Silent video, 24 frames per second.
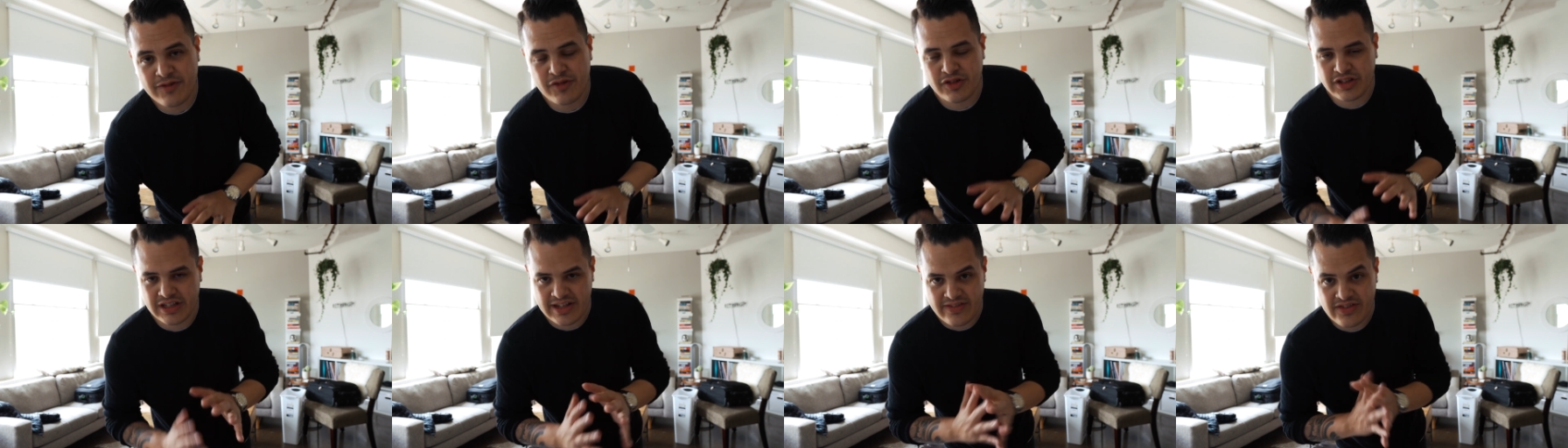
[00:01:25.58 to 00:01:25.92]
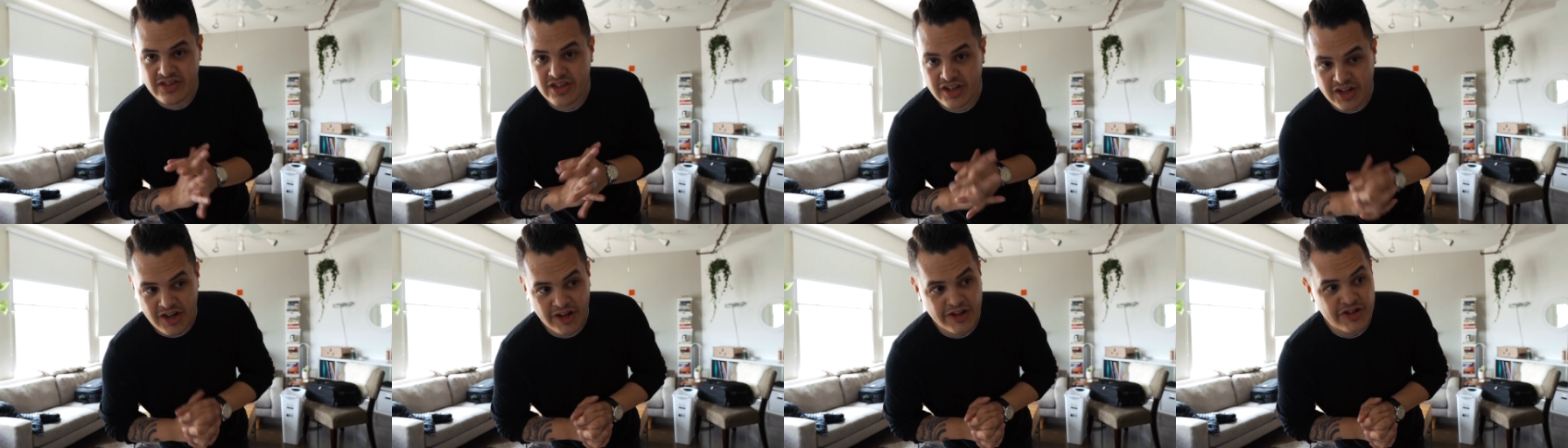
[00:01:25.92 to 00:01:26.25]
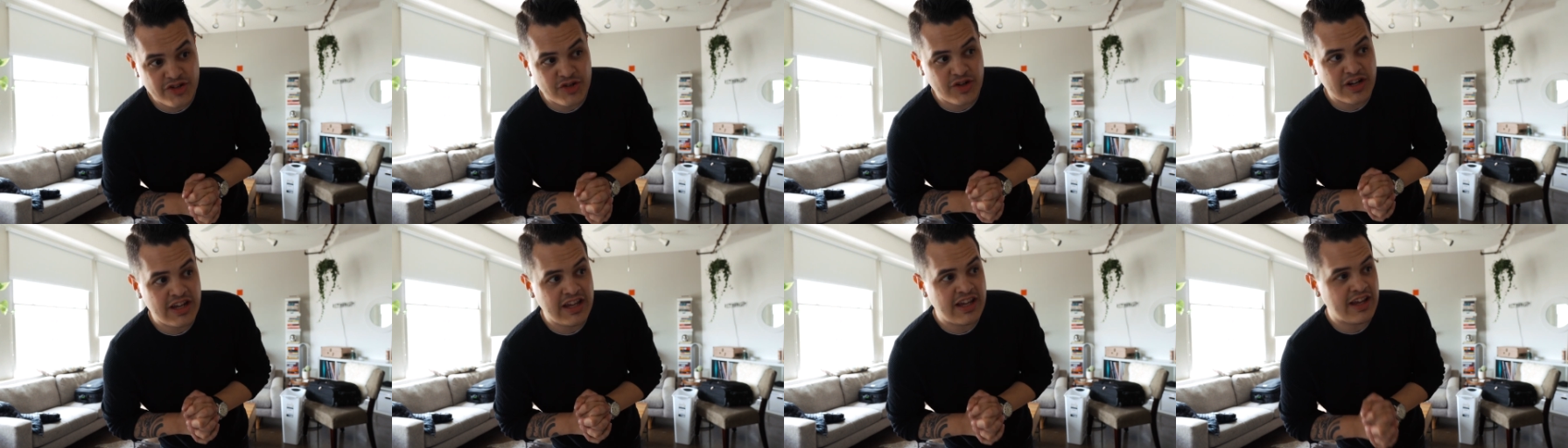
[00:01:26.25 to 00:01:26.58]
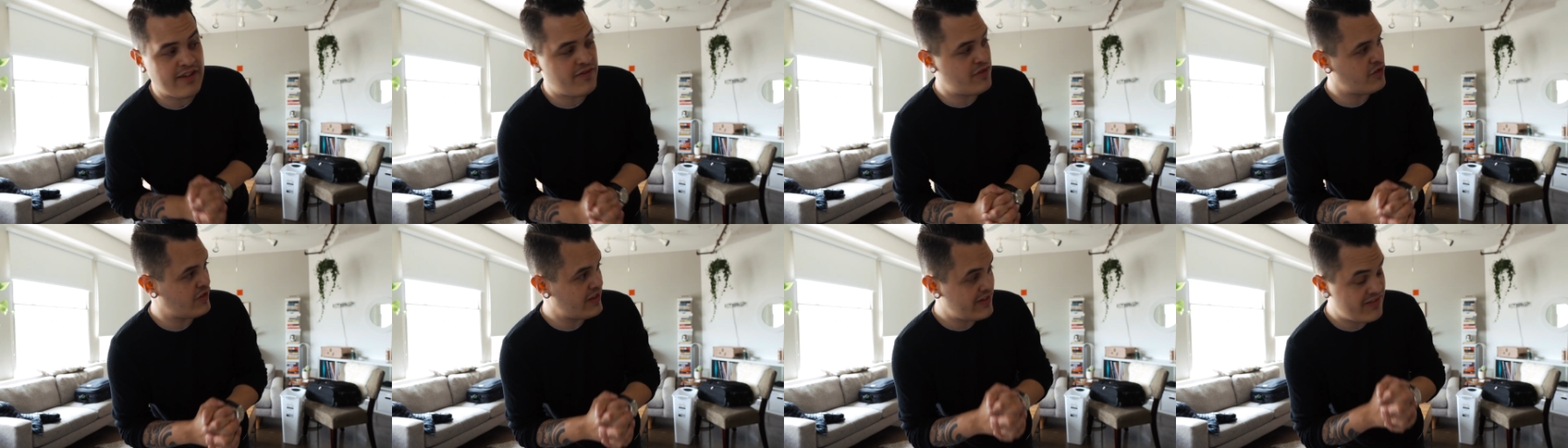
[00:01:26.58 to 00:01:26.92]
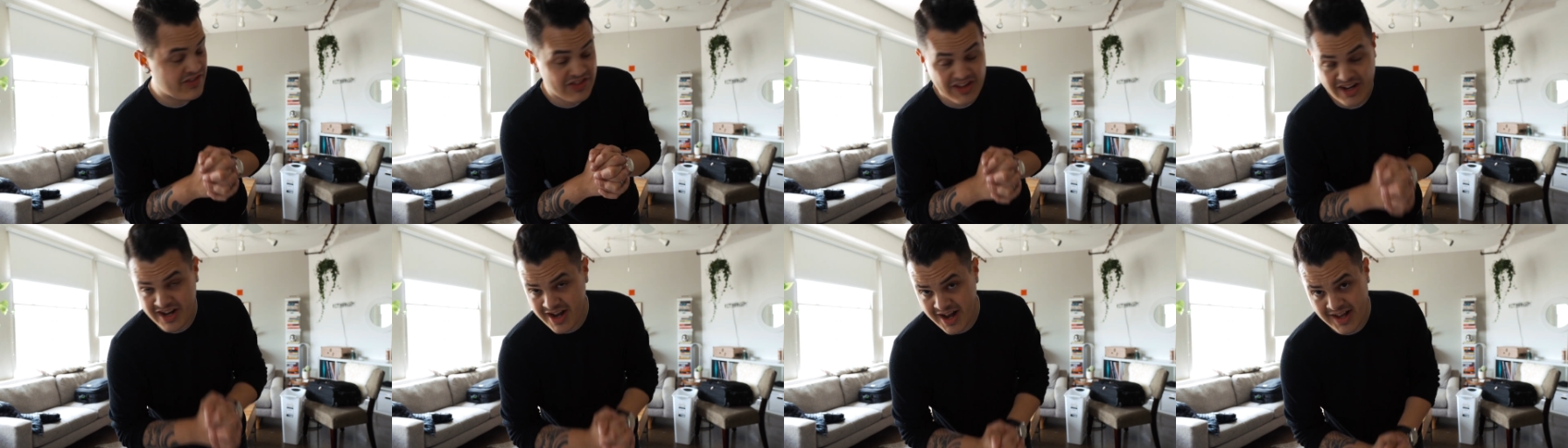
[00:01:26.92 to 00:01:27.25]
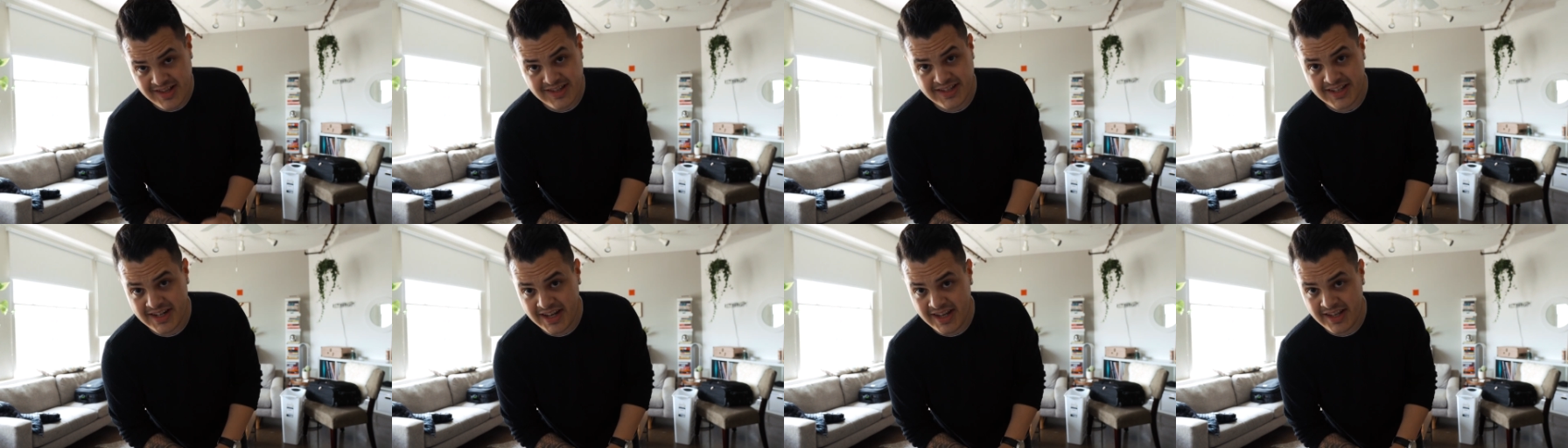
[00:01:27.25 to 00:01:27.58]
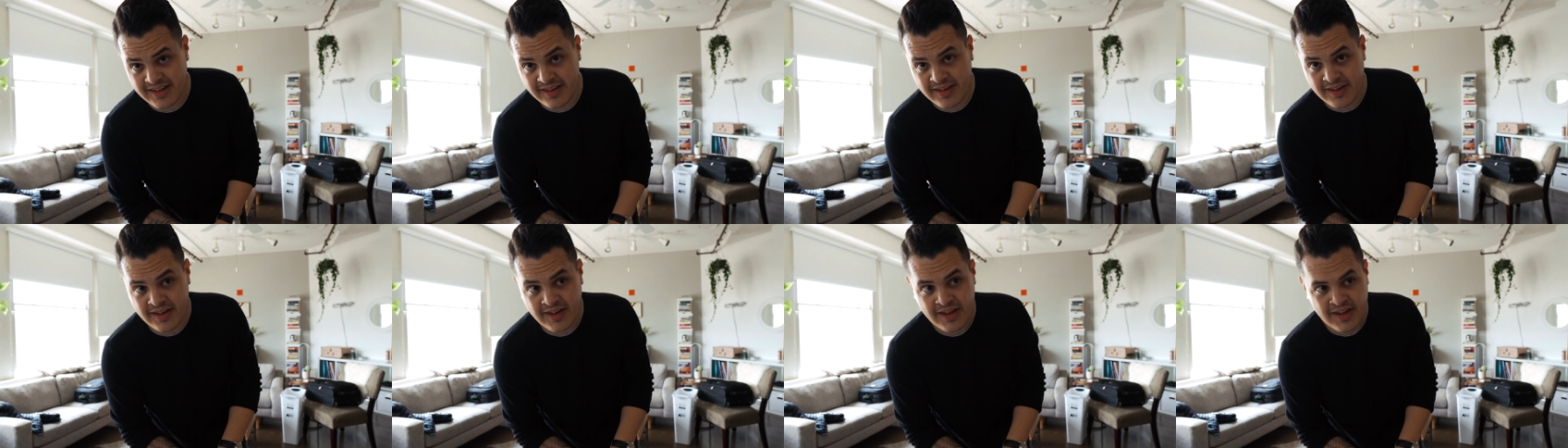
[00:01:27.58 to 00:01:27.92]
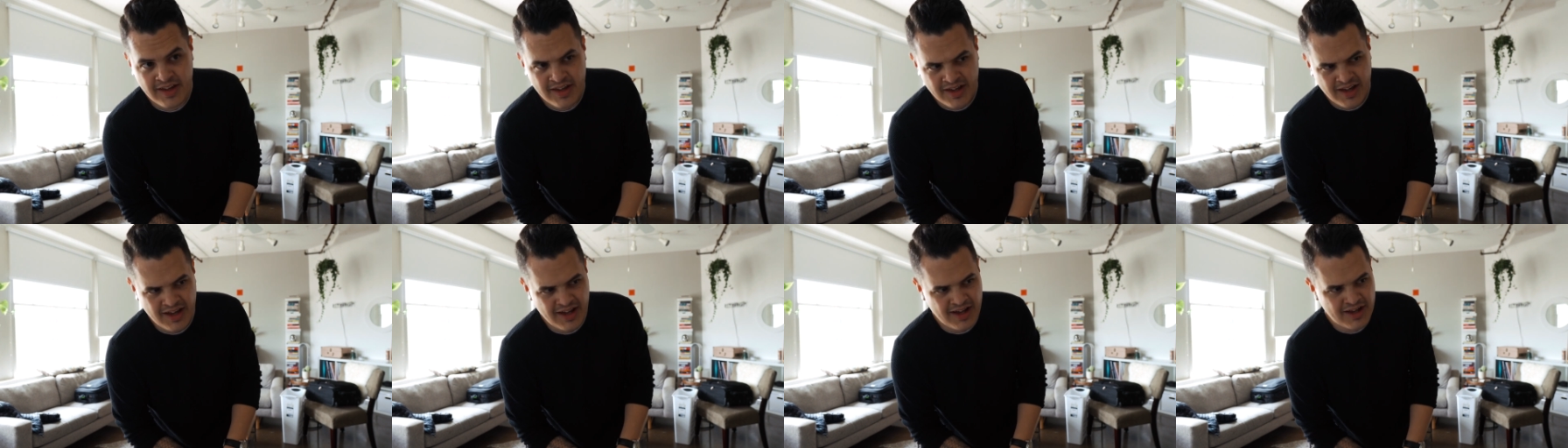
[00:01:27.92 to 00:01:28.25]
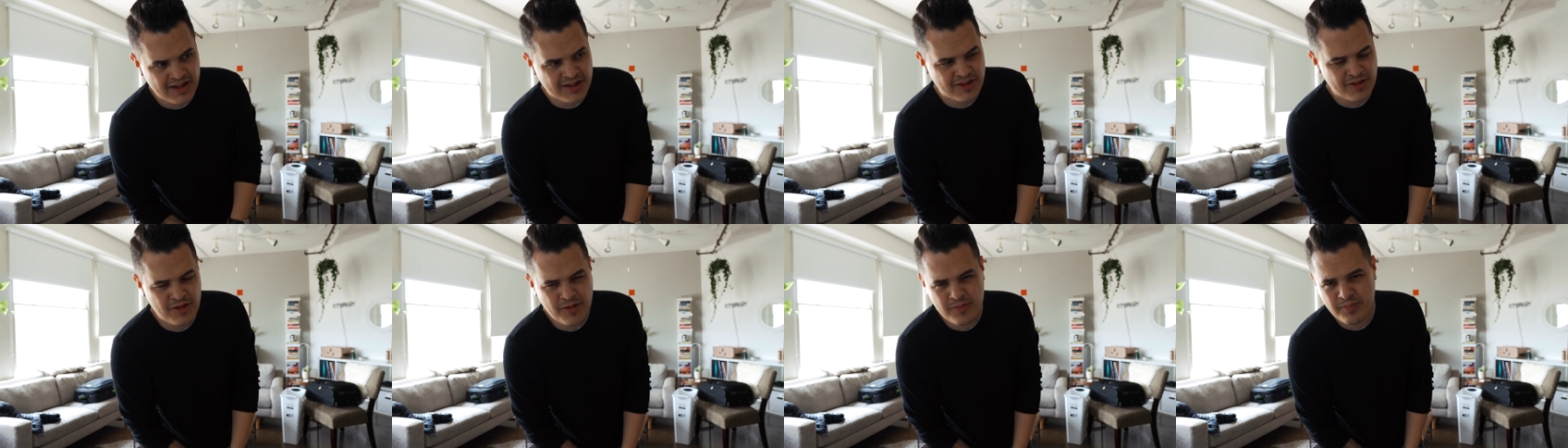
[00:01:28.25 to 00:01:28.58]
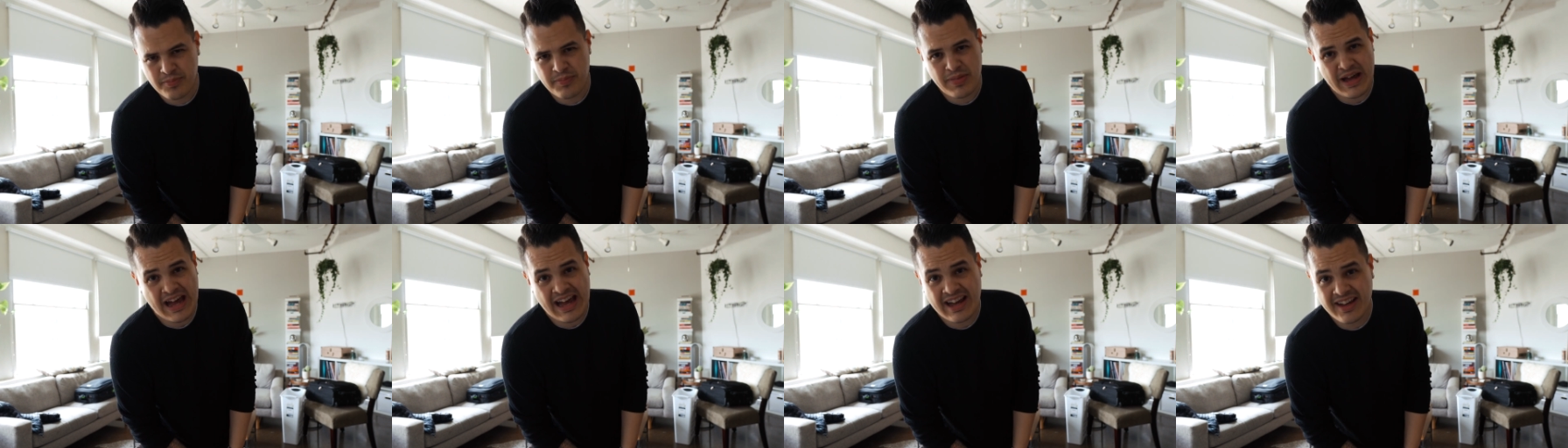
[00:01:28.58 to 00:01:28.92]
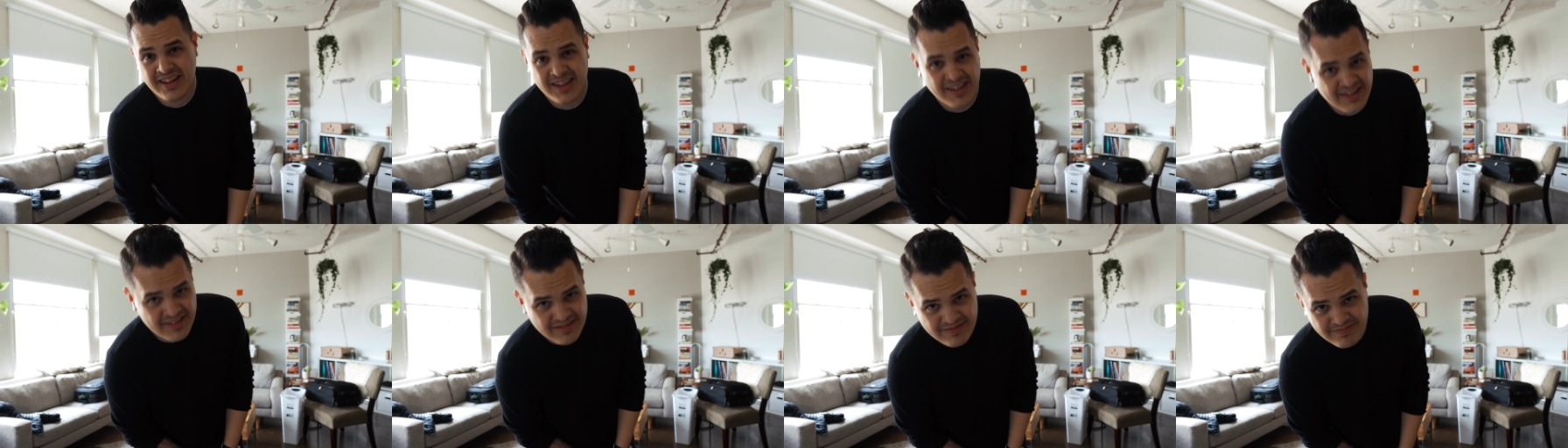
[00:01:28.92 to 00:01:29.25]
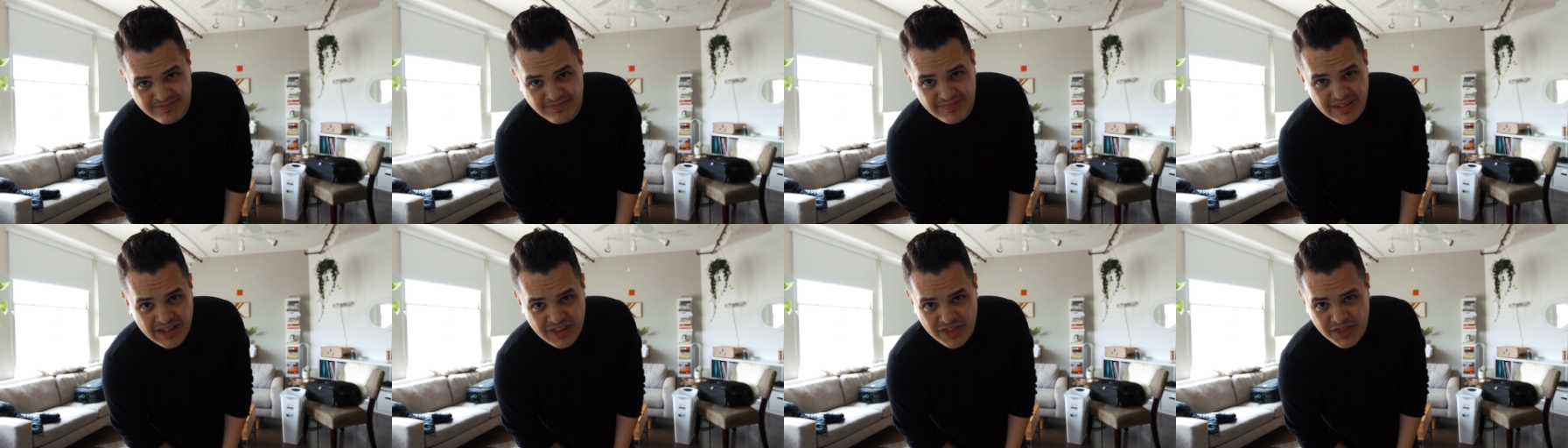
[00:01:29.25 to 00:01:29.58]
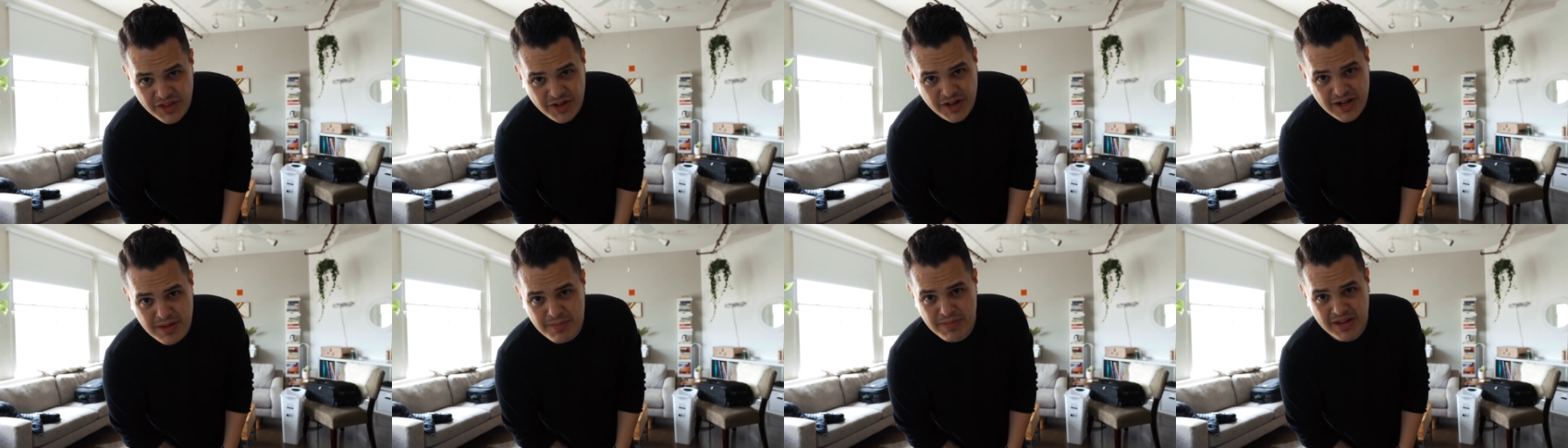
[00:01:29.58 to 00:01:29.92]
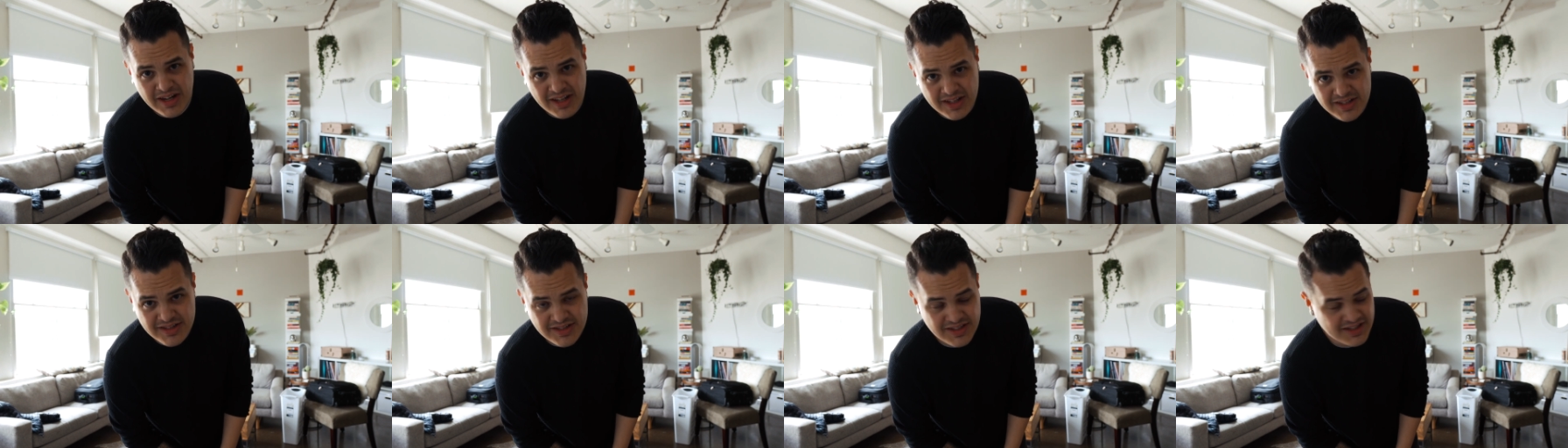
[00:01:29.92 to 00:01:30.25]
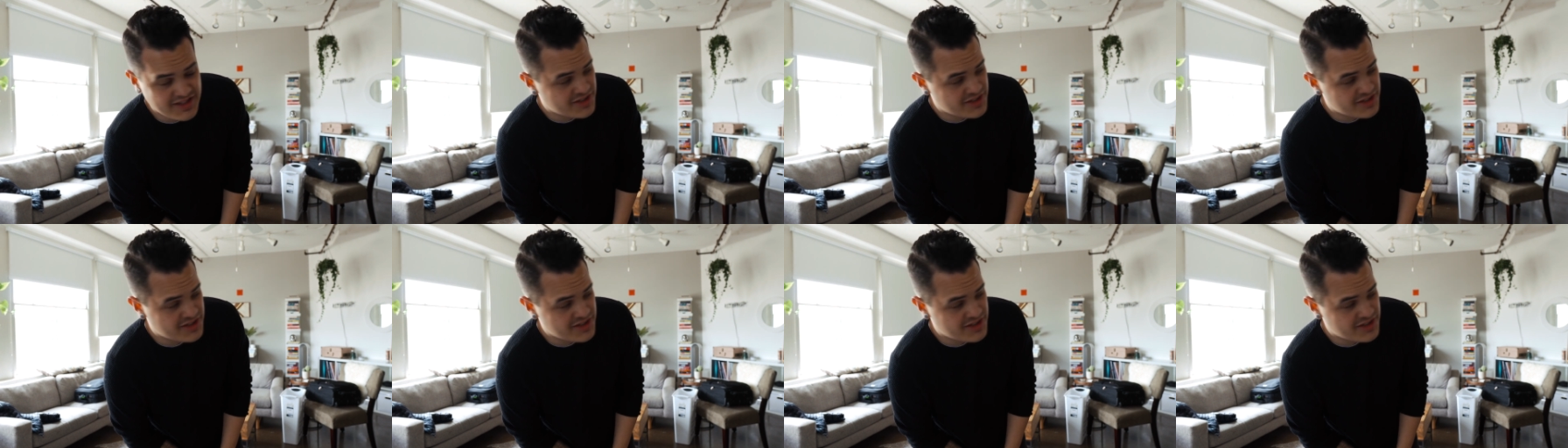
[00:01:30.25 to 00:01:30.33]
if you're leaving the country, if you're leaving the continent, don't pack in 30 minutes.